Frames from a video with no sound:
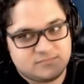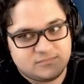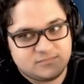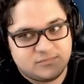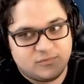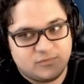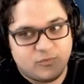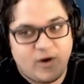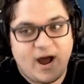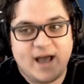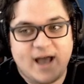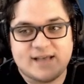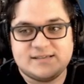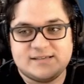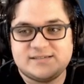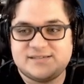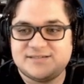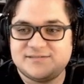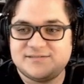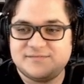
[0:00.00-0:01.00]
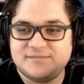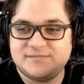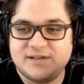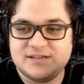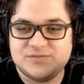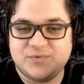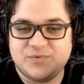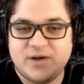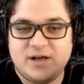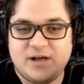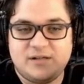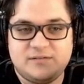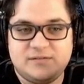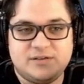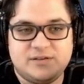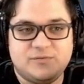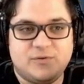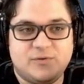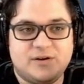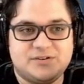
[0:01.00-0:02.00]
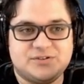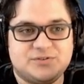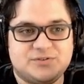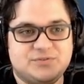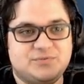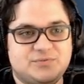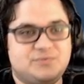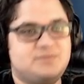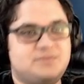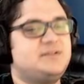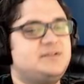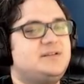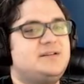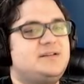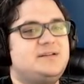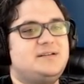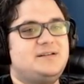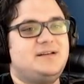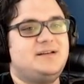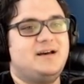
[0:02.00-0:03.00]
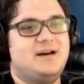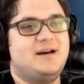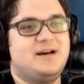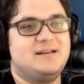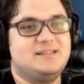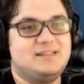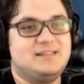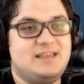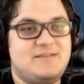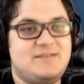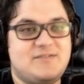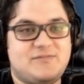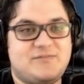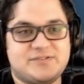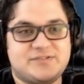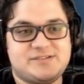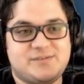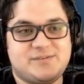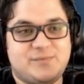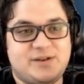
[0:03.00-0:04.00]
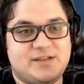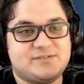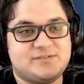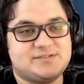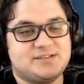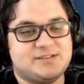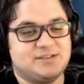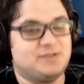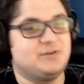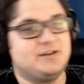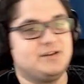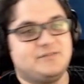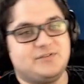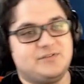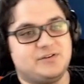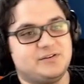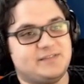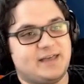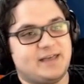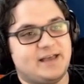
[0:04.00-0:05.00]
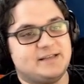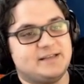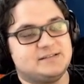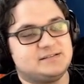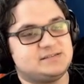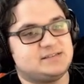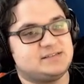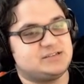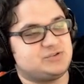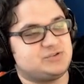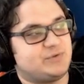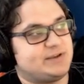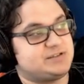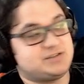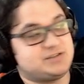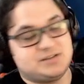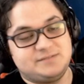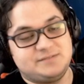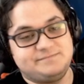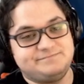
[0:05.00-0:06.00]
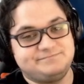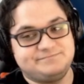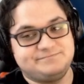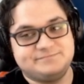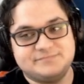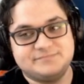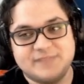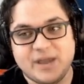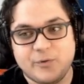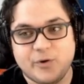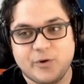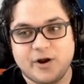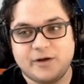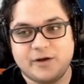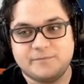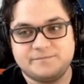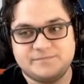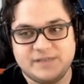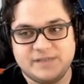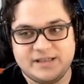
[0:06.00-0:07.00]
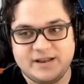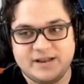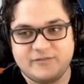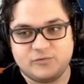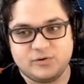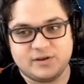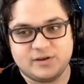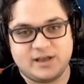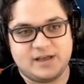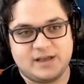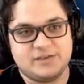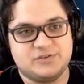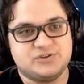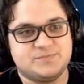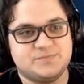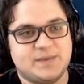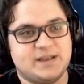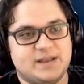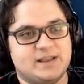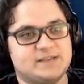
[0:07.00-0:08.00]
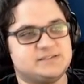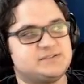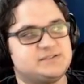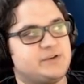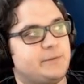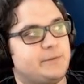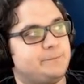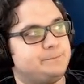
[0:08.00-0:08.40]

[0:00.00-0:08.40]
wise as well. You want to... Uh, leave it for someone else to do it if you're in that situation, and they were, and everyone got huge paydays. So